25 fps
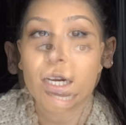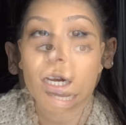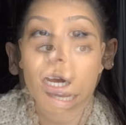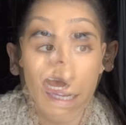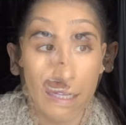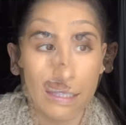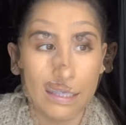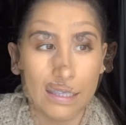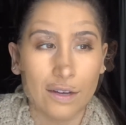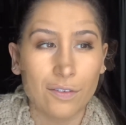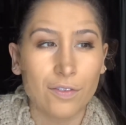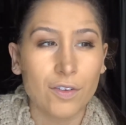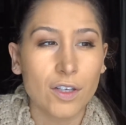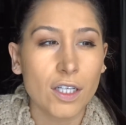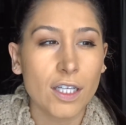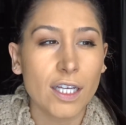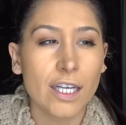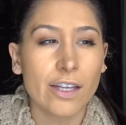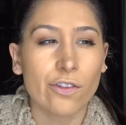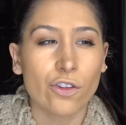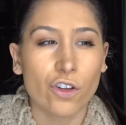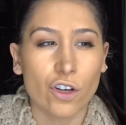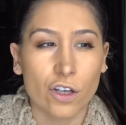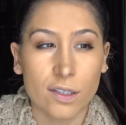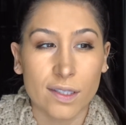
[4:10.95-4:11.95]
It
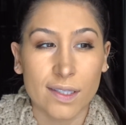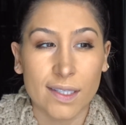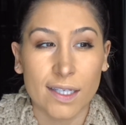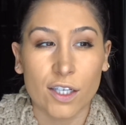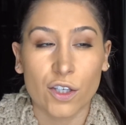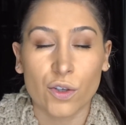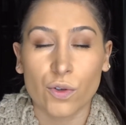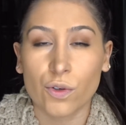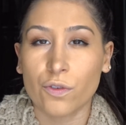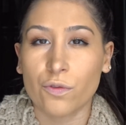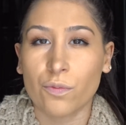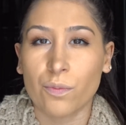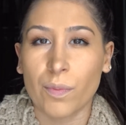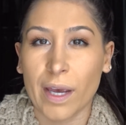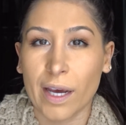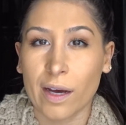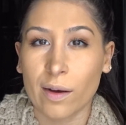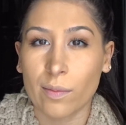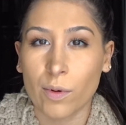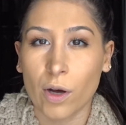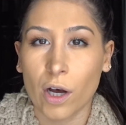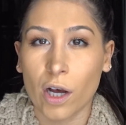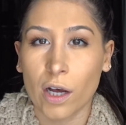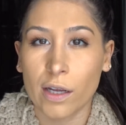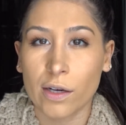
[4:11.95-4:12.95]
definitely looks like you have
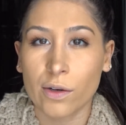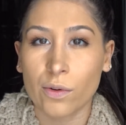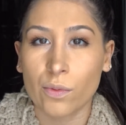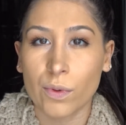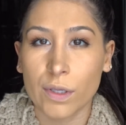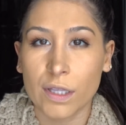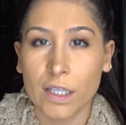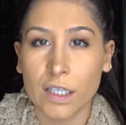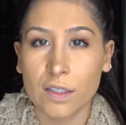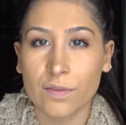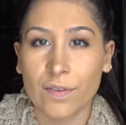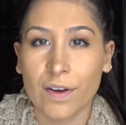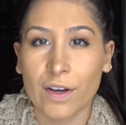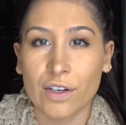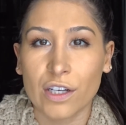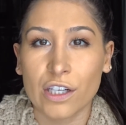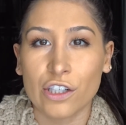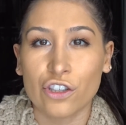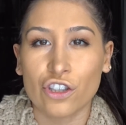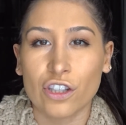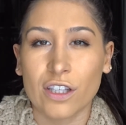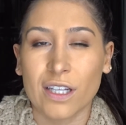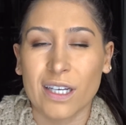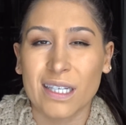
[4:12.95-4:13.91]
makeup on with this foundation.